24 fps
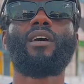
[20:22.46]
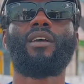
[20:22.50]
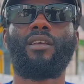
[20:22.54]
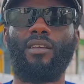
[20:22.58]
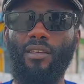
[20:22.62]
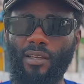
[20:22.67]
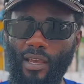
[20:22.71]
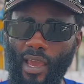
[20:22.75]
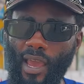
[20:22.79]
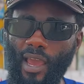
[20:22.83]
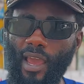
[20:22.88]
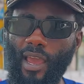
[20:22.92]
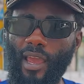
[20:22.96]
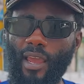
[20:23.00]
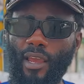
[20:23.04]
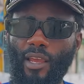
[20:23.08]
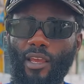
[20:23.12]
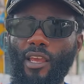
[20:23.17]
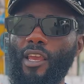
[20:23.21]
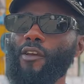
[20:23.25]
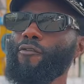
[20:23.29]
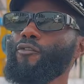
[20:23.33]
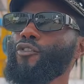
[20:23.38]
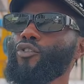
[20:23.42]
Yeah,
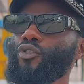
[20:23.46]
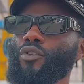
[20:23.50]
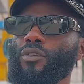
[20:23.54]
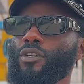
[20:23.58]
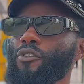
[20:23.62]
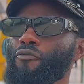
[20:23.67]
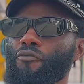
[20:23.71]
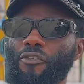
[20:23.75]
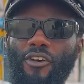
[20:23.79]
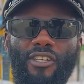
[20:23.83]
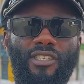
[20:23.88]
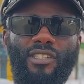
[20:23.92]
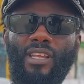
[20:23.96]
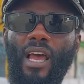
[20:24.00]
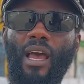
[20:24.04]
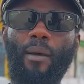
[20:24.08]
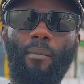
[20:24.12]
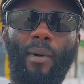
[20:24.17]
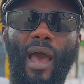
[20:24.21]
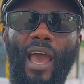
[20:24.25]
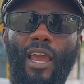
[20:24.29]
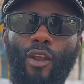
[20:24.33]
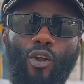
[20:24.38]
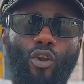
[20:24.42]
even the first
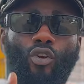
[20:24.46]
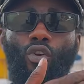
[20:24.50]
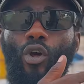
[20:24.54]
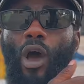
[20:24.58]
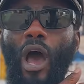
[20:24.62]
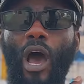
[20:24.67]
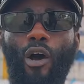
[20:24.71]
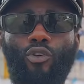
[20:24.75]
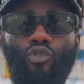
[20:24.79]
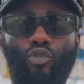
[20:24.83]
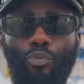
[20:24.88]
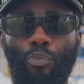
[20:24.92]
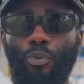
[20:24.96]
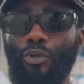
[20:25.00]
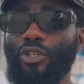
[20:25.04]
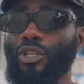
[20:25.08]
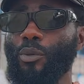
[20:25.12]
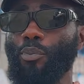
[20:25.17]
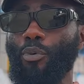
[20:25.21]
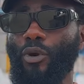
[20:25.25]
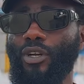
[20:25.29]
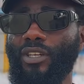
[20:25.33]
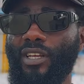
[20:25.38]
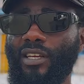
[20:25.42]
time I don't know how to put
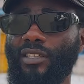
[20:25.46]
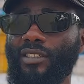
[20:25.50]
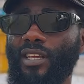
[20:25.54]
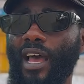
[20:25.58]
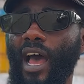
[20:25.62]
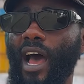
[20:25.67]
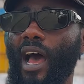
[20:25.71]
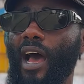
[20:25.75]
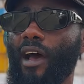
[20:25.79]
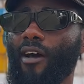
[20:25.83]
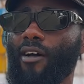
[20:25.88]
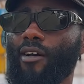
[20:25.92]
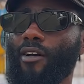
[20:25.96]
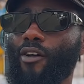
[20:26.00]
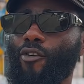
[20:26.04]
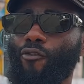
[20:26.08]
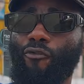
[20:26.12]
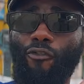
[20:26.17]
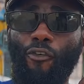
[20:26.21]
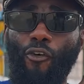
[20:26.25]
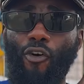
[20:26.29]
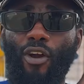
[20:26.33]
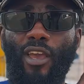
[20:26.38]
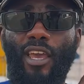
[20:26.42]
the protector
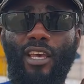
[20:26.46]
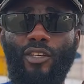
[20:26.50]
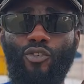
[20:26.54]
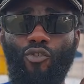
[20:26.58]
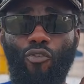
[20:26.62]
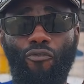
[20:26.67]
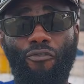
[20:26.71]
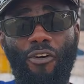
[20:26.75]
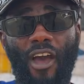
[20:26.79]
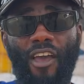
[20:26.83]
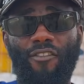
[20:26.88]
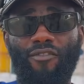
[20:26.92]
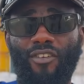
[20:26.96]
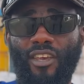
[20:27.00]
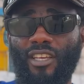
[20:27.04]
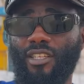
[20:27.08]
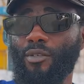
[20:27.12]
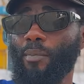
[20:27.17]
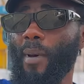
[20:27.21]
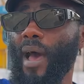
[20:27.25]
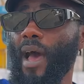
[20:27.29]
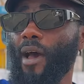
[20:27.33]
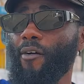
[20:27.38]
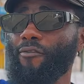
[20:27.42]
4 years or 5
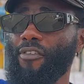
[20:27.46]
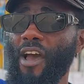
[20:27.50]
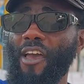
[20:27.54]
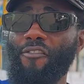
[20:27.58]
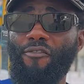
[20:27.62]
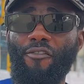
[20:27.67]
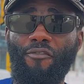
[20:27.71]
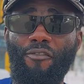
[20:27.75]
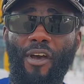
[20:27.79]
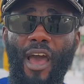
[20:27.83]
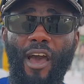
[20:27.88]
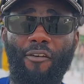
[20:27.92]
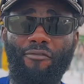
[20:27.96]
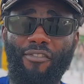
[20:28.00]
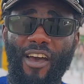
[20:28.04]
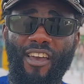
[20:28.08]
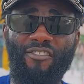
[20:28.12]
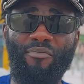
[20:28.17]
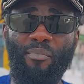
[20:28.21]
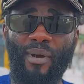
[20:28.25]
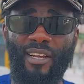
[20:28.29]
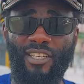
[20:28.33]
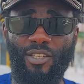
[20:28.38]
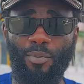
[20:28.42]
years back,
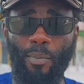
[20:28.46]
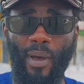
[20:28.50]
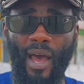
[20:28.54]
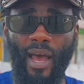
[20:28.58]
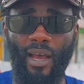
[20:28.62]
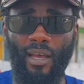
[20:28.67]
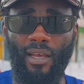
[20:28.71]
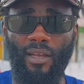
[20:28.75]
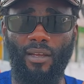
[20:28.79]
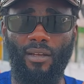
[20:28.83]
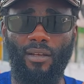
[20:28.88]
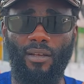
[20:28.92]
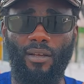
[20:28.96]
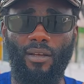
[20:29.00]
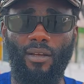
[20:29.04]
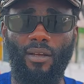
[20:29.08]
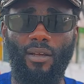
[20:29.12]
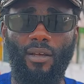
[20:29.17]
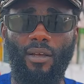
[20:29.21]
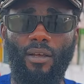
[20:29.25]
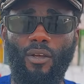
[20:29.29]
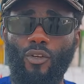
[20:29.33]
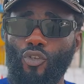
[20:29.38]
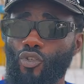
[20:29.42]
5 months back.
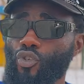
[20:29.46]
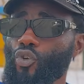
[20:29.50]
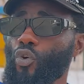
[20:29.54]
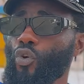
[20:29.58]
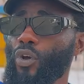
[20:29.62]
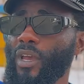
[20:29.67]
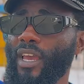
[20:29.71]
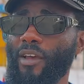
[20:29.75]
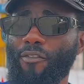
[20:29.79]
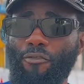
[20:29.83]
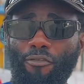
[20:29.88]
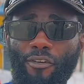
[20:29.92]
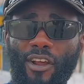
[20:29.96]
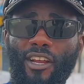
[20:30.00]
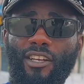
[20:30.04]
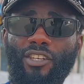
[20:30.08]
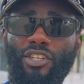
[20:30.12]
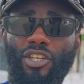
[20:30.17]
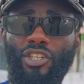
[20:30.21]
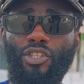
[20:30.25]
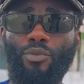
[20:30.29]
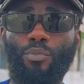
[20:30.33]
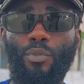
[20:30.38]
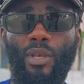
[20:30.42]
So a friend
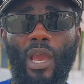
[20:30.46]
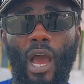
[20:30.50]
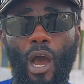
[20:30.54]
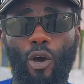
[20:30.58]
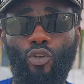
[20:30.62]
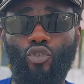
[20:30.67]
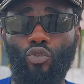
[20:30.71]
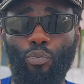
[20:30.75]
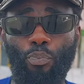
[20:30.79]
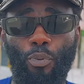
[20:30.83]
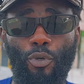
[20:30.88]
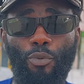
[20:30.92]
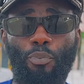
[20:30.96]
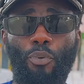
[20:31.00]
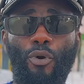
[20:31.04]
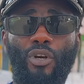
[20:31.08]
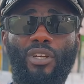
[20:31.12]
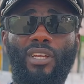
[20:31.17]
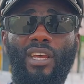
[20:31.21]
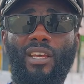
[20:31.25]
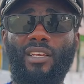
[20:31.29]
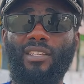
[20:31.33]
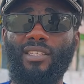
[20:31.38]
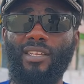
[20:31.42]
teach me how to put
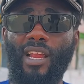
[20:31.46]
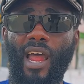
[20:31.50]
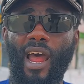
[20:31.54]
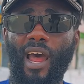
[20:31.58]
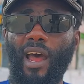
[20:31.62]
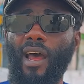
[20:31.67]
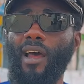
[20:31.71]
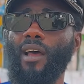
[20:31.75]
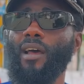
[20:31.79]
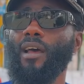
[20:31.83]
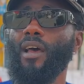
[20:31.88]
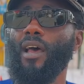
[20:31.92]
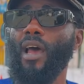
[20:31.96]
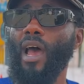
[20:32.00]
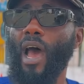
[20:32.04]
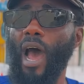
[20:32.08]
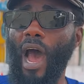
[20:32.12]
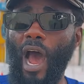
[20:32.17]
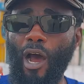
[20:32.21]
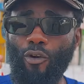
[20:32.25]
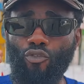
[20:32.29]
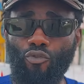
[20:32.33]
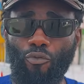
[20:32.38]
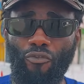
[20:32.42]
protector,
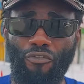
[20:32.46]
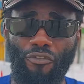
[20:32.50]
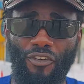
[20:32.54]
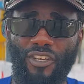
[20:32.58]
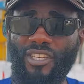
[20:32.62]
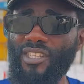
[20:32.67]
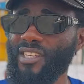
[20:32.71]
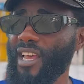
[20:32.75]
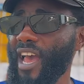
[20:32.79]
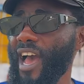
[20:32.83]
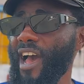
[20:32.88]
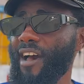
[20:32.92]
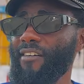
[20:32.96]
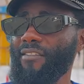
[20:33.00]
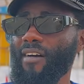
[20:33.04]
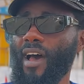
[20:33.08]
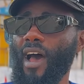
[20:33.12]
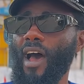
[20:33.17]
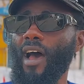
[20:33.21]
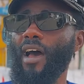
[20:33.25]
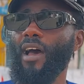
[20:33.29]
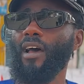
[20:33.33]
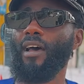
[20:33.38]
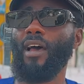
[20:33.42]
how to fix
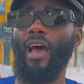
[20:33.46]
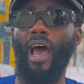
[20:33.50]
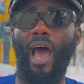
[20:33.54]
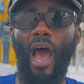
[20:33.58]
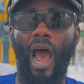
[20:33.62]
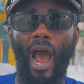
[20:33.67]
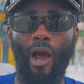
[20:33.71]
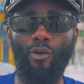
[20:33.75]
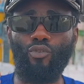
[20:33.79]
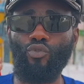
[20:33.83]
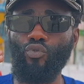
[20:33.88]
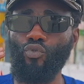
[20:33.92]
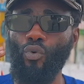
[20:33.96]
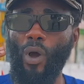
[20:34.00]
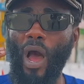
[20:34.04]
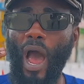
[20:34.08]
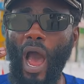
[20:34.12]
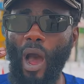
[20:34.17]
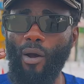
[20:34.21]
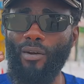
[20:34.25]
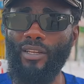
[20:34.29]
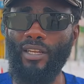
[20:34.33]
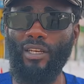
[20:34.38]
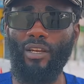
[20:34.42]
cover,
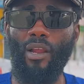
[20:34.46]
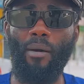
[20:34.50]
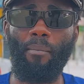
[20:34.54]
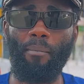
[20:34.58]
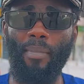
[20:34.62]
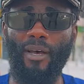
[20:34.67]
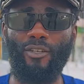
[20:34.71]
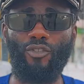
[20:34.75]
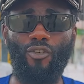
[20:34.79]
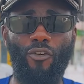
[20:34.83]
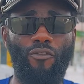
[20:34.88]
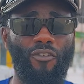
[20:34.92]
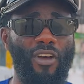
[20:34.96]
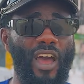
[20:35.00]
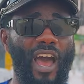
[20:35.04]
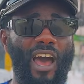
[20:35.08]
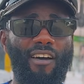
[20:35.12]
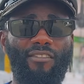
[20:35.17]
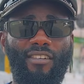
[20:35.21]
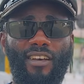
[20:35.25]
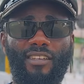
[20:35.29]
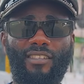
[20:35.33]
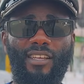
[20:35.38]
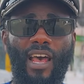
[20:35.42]
how the numbers of
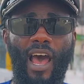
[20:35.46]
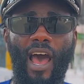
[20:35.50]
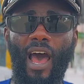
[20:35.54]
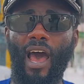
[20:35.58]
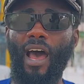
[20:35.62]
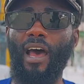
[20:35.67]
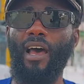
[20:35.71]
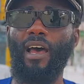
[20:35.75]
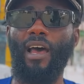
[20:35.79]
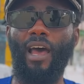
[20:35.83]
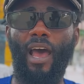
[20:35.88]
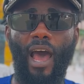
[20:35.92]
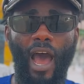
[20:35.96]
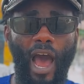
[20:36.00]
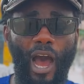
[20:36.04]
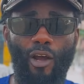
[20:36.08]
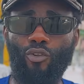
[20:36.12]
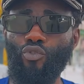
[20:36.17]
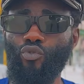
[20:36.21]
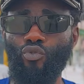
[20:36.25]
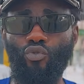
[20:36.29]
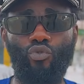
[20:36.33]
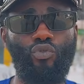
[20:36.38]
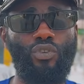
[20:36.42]
covers are, how
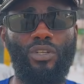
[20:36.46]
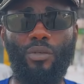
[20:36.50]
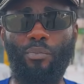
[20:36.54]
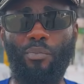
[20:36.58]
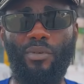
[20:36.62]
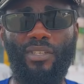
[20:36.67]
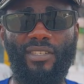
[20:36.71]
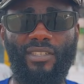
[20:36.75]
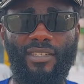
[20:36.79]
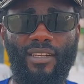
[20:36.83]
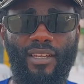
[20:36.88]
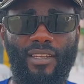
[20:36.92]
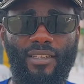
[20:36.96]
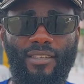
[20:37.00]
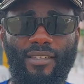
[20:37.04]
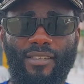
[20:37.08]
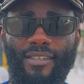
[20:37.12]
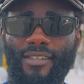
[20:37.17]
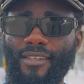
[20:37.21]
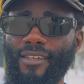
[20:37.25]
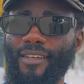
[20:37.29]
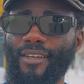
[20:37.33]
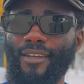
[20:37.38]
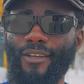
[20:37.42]
to do the
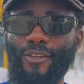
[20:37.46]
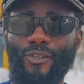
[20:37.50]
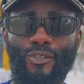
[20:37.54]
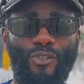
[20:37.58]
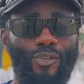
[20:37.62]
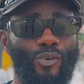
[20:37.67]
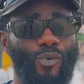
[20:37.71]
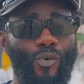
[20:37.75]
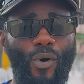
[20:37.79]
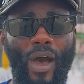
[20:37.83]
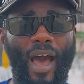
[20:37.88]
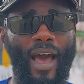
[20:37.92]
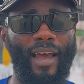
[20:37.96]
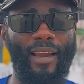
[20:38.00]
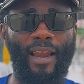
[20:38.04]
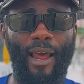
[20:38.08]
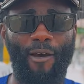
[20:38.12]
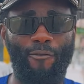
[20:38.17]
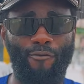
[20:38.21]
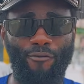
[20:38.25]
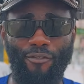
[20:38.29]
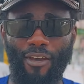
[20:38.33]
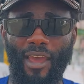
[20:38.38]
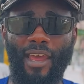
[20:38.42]
business. So, and
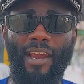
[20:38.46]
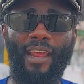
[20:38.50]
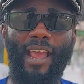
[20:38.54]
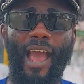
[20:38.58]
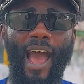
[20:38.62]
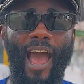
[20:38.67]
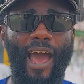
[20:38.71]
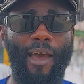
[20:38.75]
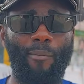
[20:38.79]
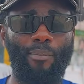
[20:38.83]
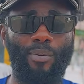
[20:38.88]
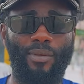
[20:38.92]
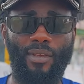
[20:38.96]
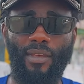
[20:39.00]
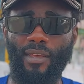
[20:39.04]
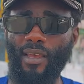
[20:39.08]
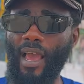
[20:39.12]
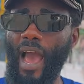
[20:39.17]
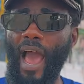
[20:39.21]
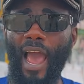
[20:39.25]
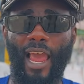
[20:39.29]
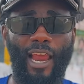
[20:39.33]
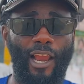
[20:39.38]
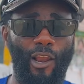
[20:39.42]
I'm very
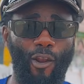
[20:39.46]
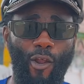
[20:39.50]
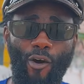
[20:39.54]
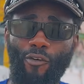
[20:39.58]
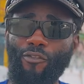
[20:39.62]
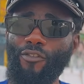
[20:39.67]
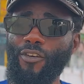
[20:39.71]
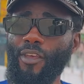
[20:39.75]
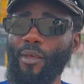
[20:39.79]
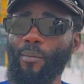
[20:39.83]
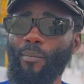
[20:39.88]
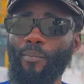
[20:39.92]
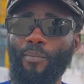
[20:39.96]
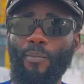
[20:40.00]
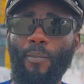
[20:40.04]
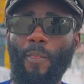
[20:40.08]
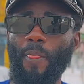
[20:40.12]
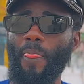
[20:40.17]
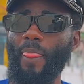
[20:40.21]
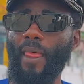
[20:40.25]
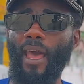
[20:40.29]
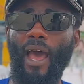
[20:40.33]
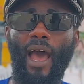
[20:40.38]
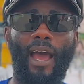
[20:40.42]
happy. I love him,
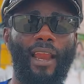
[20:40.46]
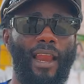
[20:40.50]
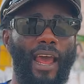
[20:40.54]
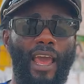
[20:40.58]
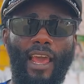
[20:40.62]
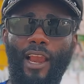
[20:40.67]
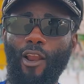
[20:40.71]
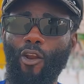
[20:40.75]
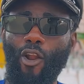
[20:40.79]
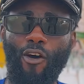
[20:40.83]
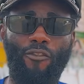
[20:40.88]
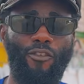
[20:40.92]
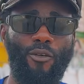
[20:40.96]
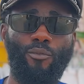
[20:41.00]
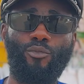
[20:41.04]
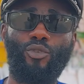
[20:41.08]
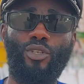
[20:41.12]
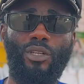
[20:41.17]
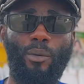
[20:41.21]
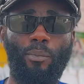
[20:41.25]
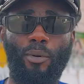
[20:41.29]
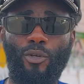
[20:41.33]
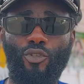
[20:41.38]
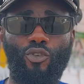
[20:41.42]
and I love him
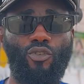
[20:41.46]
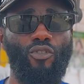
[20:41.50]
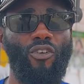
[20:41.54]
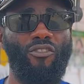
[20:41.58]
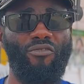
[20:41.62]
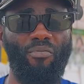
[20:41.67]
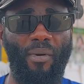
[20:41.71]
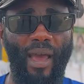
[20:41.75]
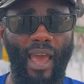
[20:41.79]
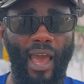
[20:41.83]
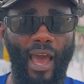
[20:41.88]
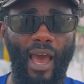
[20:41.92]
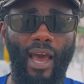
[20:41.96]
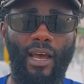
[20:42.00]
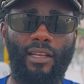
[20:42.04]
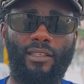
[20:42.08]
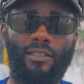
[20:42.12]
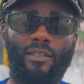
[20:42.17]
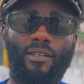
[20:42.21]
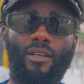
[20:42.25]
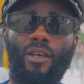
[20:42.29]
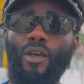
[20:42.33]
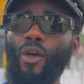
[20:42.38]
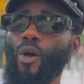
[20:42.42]
to the bottom of my heart.
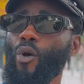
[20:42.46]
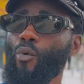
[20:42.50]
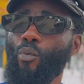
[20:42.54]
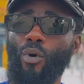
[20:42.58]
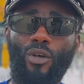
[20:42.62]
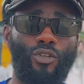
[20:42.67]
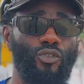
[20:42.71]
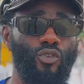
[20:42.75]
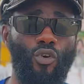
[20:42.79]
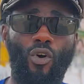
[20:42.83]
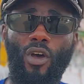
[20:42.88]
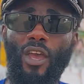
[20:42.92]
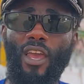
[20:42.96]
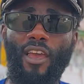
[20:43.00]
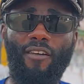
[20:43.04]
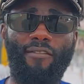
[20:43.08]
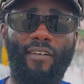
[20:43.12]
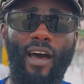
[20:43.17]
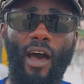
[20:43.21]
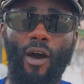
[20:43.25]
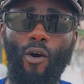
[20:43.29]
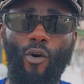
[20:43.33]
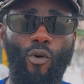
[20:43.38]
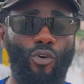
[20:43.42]

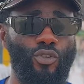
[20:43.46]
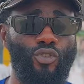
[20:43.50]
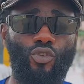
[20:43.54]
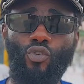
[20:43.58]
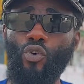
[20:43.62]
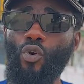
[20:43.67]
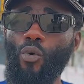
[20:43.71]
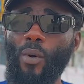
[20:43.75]
Whatsoever or so